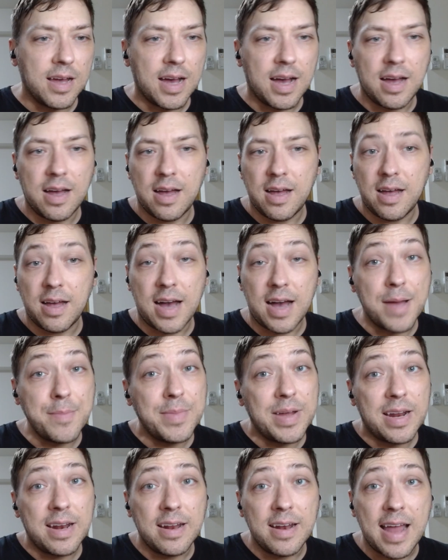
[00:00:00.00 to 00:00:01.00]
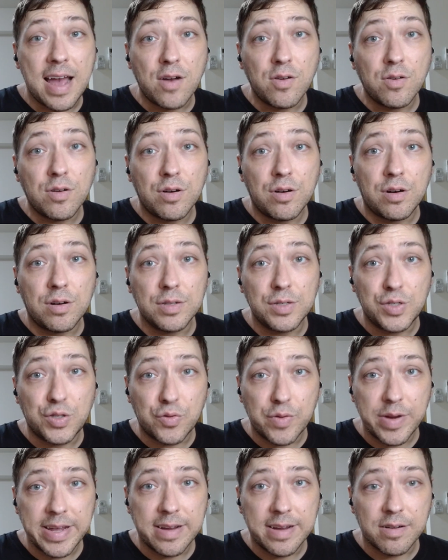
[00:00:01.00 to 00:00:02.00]
Uh, I'm not an alcohol
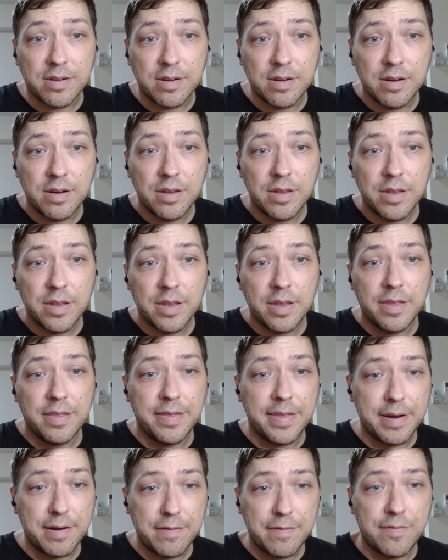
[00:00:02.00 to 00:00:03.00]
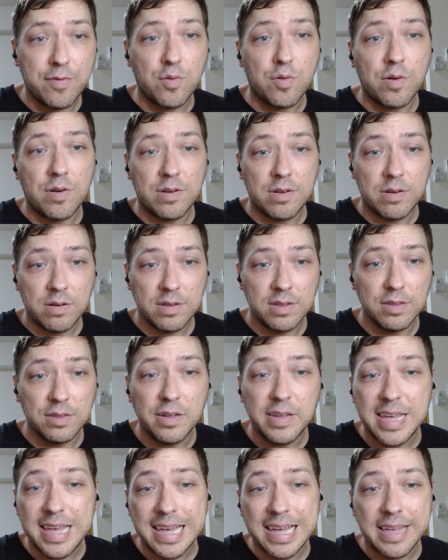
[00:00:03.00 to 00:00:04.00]
drinker, therefore,
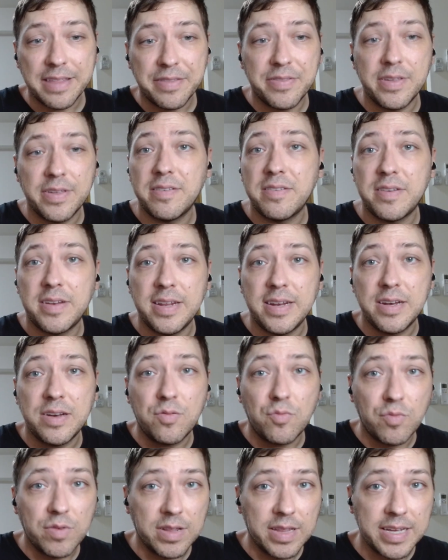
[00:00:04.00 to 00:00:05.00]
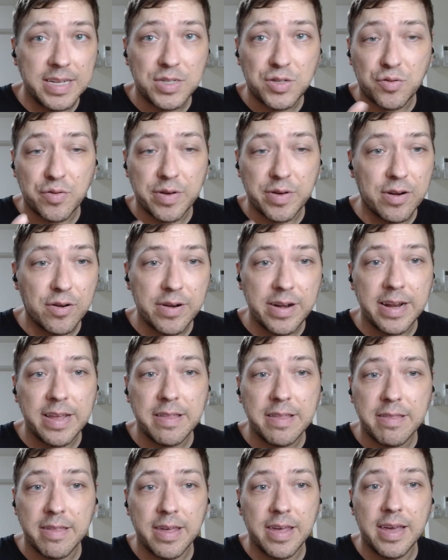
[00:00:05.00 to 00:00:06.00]
looking at this didn't really trigger
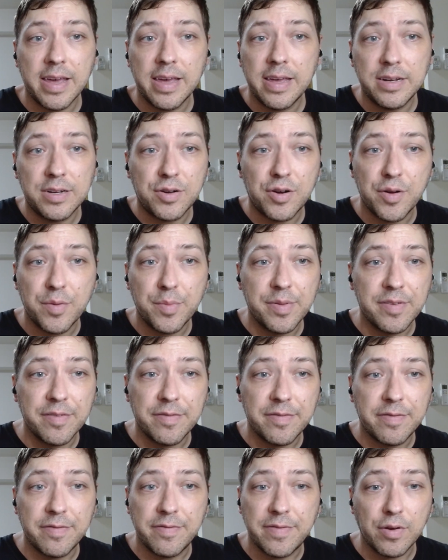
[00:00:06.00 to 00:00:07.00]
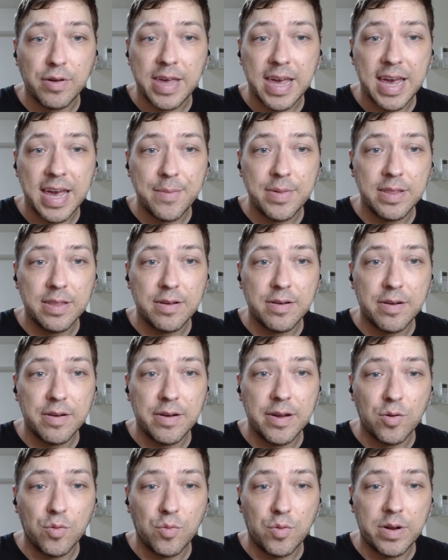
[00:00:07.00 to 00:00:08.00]
anything in terms of
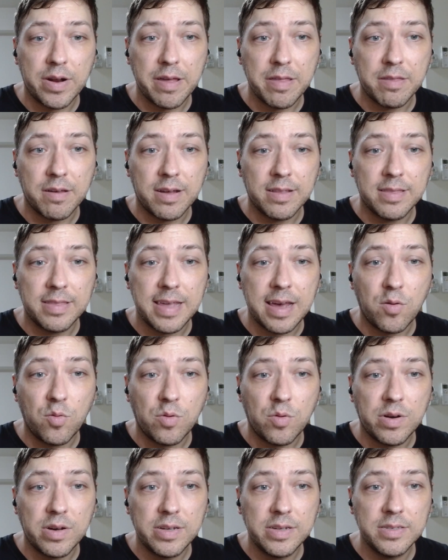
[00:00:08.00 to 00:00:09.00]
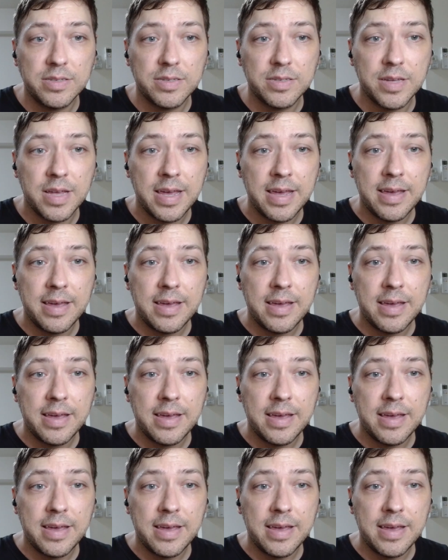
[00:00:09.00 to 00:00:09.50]
vocabulary or what I thought that was.